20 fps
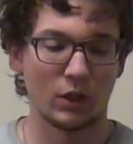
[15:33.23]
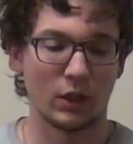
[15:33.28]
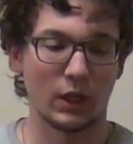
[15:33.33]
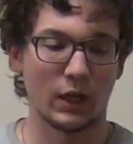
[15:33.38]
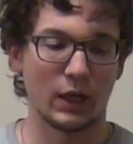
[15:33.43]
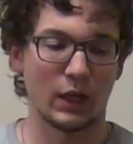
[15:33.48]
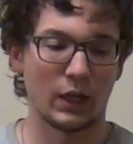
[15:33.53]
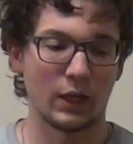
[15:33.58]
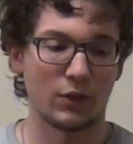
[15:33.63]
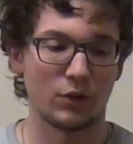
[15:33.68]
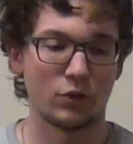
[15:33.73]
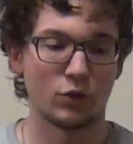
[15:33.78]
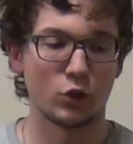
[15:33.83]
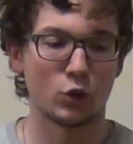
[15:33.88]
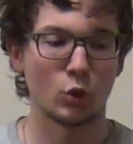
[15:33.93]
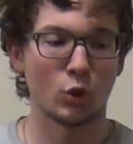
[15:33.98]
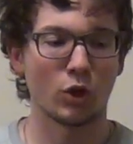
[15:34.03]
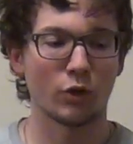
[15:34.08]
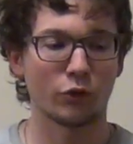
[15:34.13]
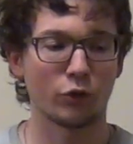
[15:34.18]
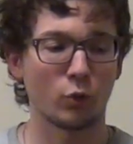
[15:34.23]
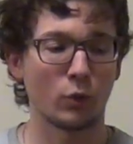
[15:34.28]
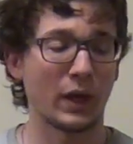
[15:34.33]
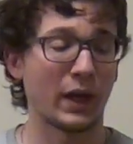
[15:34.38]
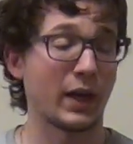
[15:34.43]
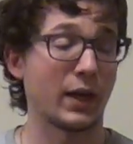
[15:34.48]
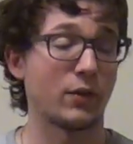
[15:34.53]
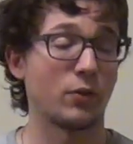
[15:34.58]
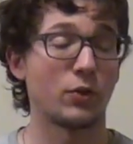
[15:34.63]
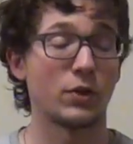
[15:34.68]
And you also
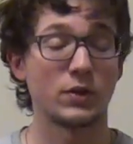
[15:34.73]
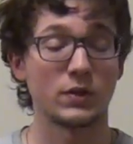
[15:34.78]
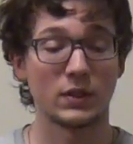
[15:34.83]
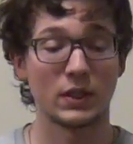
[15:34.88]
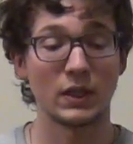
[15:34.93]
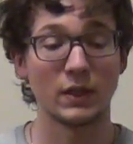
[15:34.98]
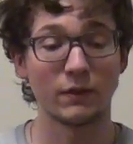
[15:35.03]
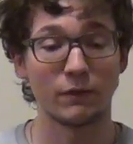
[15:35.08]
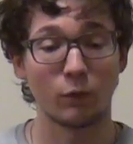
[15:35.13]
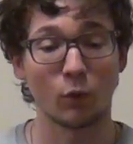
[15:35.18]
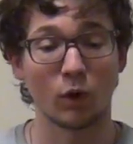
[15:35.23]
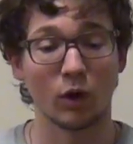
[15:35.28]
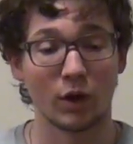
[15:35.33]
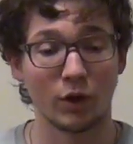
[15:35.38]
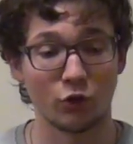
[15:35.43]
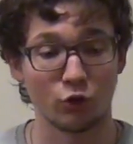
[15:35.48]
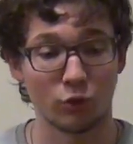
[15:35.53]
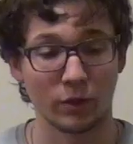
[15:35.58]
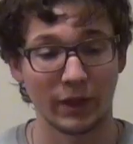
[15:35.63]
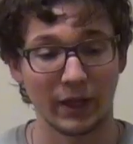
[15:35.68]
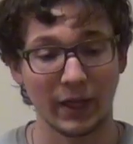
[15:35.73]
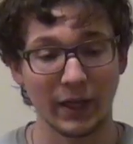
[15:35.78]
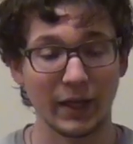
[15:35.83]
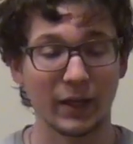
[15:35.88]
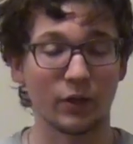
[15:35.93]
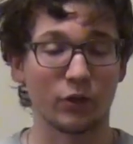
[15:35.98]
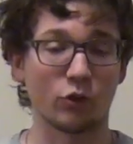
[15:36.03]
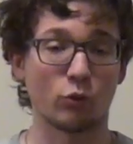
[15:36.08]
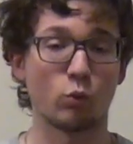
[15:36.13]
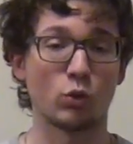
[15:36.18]
had the
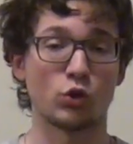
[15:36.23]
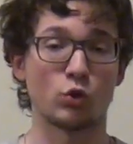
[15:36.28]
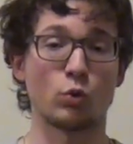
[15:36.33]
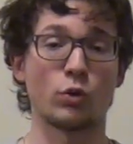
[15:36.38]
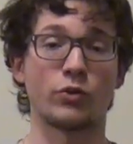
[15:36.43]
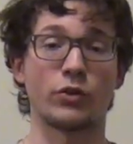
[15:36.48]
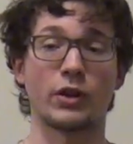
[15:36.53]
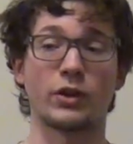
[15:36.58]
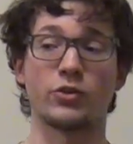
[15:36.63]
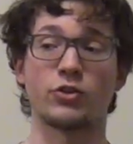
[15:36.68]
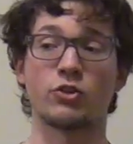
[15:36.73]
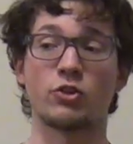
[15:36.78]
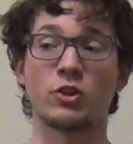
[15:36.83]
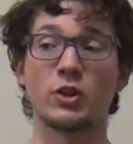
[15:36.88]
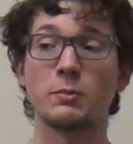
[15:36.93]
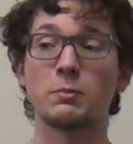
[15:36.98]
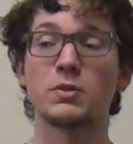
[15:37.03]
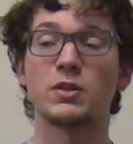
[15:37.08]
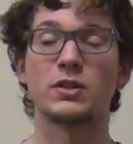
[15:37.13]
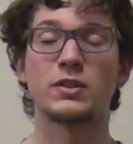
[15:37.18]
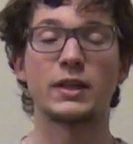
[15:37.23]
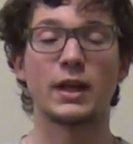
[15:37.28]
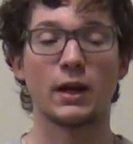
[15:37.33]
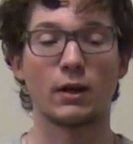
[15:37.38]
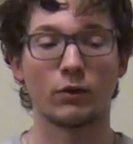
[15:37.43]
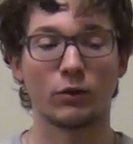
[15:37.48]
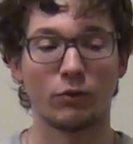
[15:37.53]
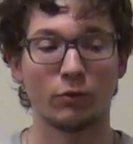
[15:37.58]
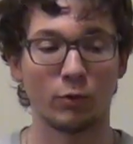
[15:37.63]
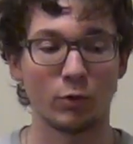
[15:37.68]
T400S, which was a slimmed
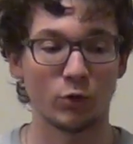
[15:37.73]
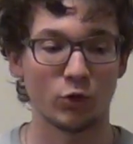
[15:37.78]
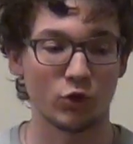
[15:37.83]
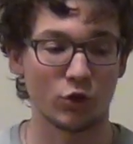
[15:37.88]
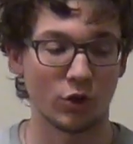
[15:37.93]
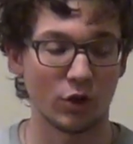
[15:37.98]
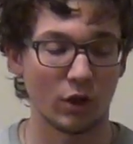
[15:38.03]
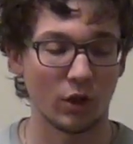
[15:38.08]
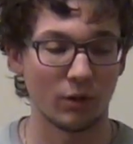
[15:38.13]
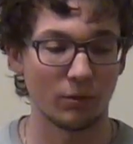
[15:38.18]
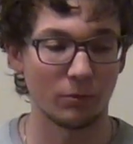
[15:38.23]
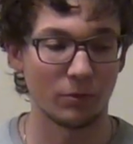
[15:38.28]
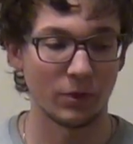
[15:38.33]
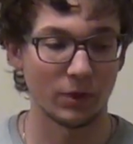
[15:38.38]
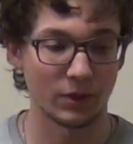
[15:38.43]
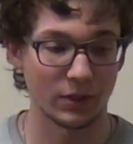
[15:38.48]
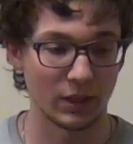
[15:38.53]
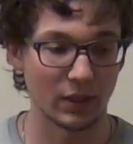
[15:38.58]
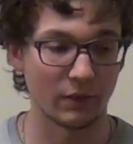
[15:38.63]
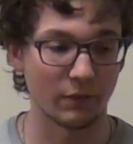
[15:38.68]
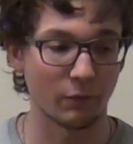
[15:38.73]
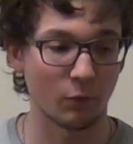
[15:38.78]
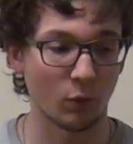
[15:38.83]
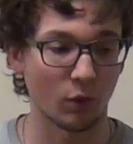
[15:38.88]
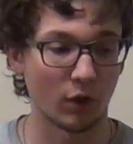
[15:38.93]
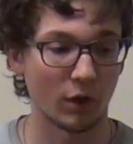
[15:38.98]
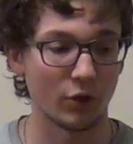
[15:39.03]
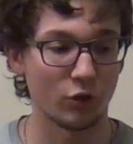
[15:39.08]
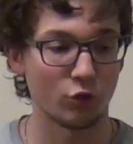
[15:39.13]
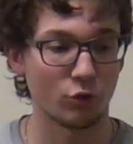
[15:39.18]
down version of the
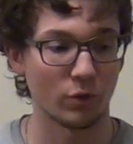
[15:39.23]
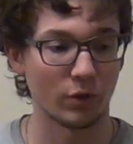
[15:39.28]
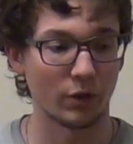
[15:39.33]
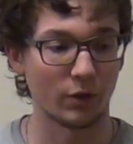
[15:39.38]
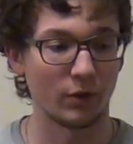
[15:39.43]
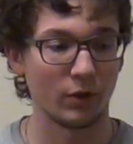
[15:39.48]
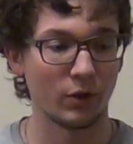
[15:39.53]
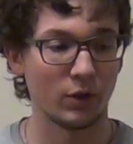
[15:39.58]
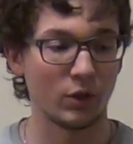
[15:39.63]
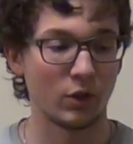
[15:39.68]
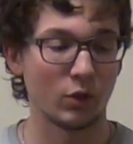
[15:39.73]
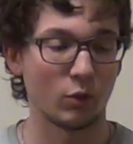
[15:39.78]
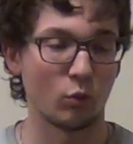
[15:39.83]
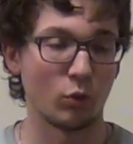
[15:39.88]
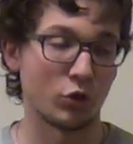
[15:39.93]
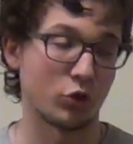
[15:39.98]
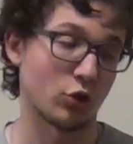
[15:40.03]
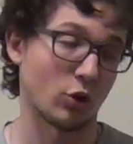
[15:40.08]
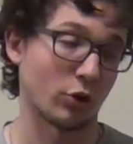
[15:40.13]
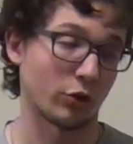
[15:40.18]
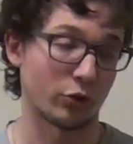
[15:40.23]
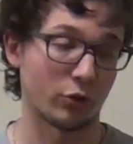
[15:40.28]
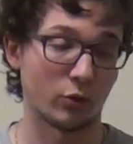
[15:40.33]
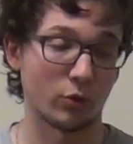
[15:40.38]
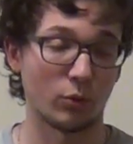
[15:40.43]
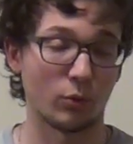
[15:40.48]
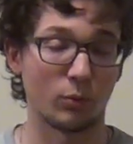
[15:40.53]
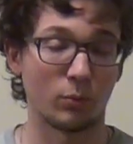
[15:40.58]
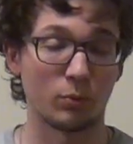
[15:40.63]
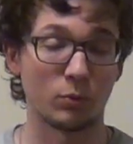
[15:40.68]
T400, which
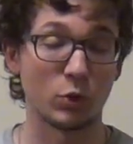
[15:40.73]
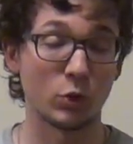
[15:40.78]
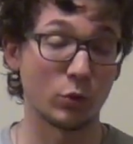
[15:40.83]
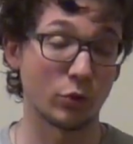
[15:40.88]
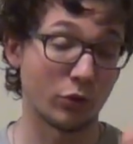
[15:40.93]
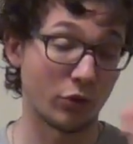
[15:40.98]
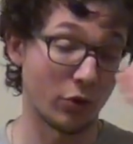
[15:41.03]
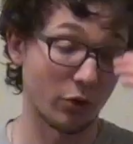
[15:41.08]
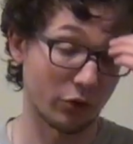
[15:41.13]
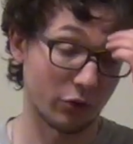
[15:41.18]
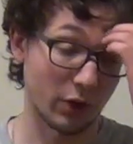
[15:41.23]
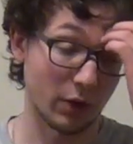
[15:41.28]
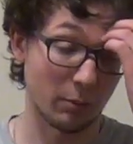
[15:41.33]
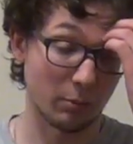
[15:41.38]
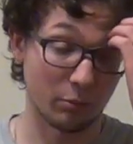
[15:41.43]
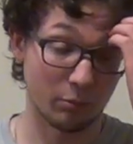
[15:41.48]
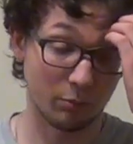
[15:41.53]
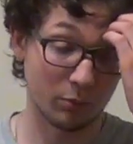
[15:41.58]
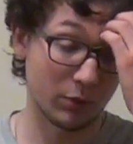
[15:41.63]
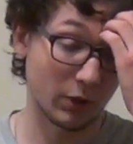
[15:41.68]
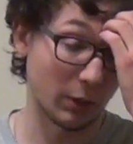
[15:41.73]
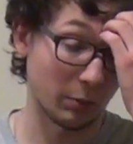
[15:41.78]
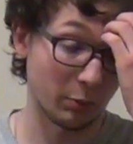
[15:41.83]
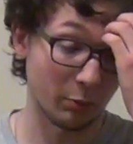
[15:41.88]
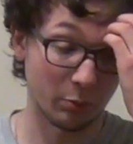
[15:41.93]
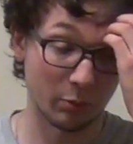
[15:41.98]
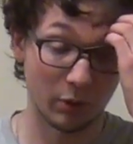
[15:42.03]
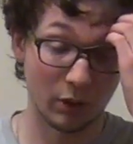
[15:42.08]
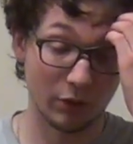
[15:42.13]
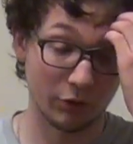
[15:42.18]
also used the same type
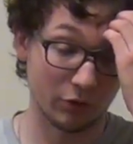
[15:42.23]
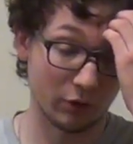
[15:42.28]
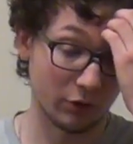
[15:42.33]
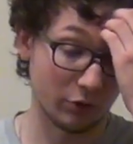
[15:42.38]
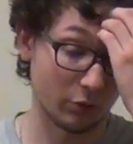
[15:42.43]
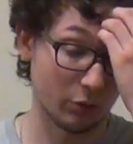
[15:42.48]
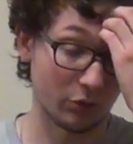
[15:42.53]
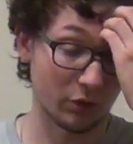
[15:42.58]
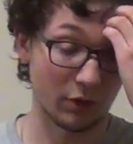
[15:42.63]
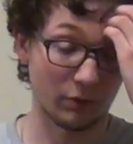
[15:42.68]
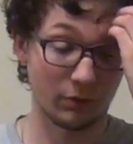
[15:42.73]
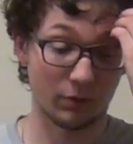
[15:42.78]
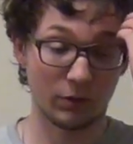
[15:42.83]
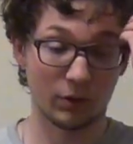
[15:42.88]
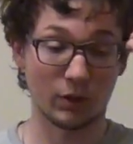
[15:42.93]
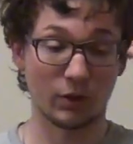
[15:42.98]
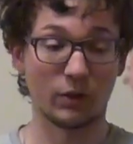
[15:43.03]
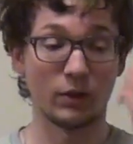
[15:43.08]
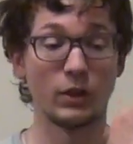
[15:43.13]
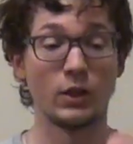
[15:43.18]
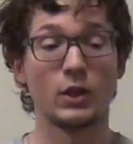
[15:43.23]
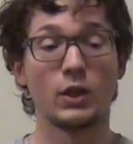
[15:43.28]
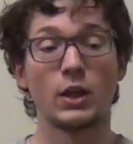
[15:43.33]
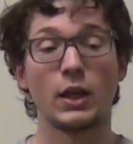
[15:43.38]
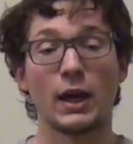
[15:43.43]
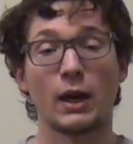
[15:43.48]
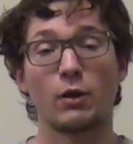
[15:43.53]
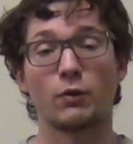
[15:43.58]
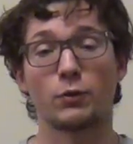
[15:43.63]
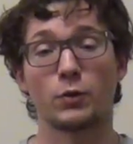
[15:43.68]
of processors and everything.
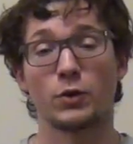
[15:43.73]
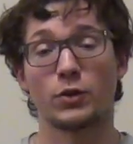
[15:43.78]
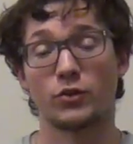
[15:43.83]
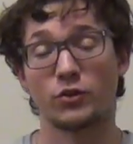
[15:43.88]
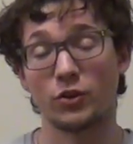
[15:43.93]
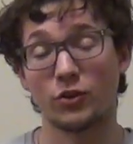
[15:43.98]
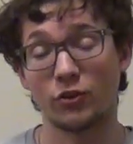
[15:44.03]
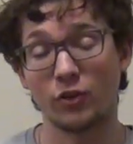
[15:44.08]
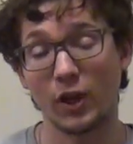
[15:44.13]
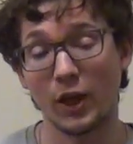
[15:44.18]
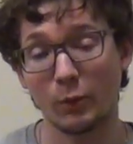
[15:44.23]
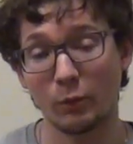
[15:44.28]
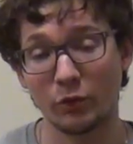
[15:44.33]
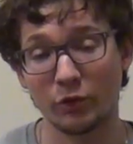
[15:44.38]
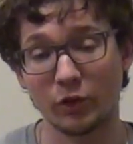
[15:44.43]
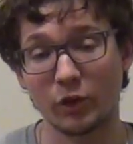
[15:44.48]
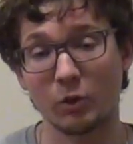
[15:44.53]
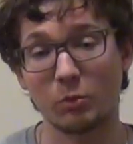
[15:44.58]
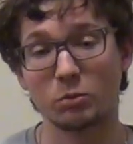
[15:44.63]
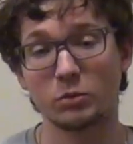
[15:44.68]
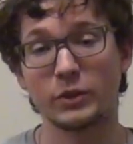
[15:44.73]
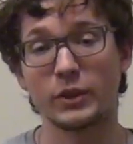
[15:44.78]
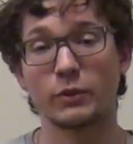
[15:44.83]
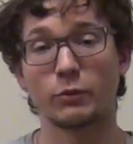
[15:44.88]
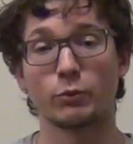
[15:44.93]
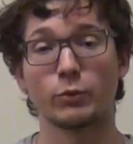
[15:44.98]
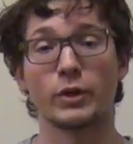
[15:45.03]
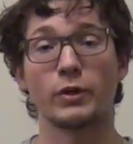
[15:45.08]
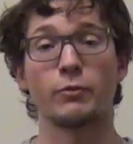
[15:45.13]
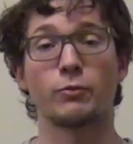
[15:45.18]
However, its design was a
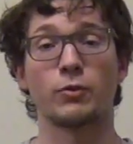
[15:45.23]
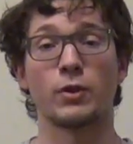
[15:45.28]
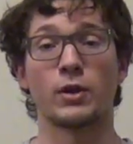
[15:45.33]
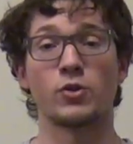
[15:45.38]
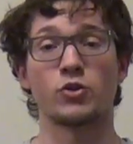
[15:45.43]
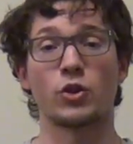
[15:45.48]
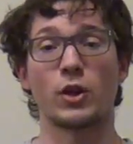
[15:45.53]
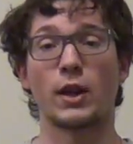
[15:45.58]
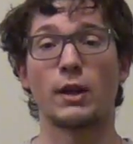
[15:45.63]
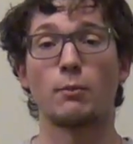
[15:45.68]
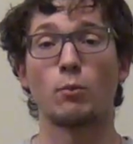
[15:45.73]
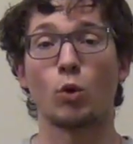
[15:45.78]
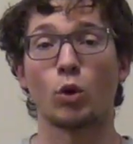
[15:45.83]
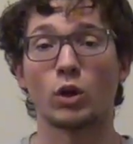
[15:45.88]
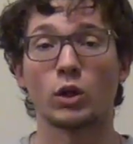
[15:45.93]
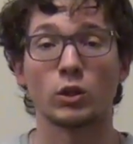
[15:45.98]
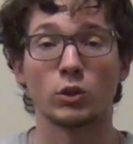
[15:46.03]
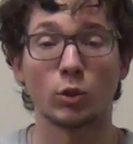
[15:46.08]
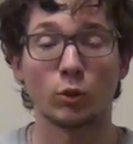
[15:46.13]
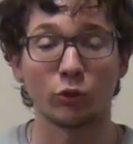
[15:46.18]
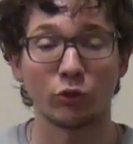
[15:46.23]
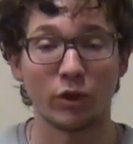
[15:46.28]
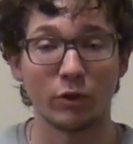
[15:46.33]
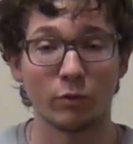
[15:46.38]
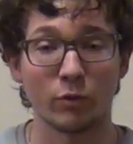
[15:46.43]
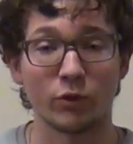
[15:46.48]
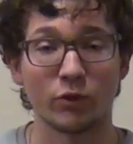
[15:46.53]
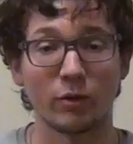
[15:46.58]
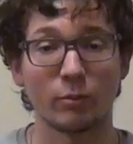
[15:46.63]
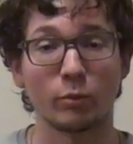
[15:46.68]
complete refresh and more closely
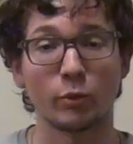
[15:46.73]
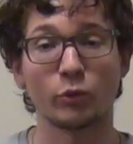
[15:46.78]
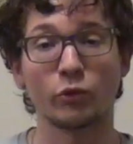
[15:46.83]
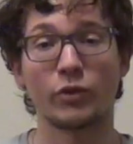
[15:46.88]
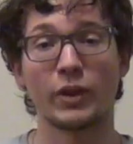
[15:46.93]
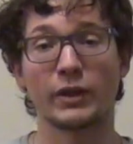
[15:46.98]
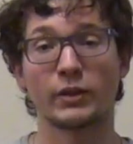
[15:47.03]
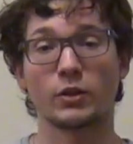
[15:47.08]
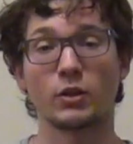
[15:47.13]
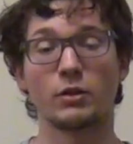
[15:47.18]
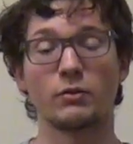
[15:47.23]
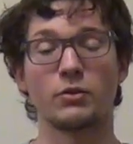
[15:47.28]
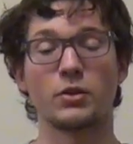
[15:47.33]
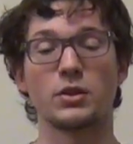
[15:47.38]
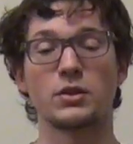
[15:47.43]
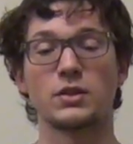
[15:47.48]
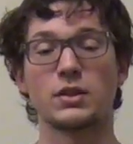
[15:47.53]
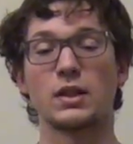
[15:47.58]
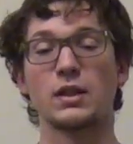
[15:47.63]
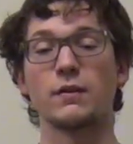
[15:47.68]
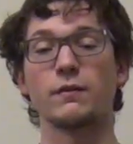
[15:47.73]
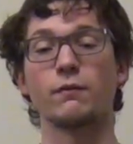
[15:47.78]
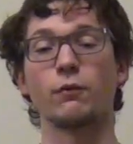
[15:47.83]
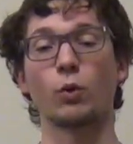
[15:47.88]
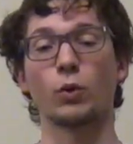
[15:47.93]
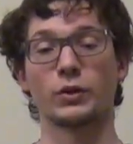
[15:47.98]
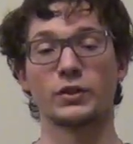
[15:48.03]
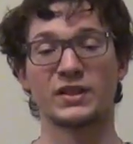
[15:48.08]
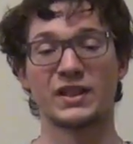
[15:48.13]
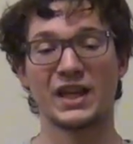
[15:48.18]
resembles that of the
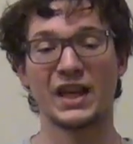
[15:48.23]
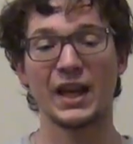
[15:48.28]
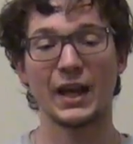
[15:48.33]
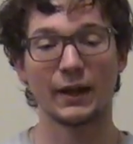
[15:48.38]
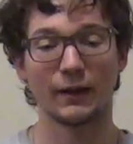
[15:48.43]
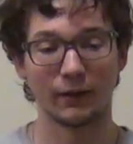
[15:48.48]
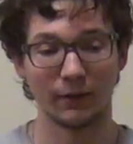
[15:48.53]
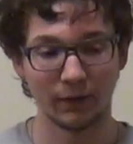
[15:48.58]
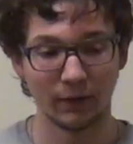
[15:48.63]
T410.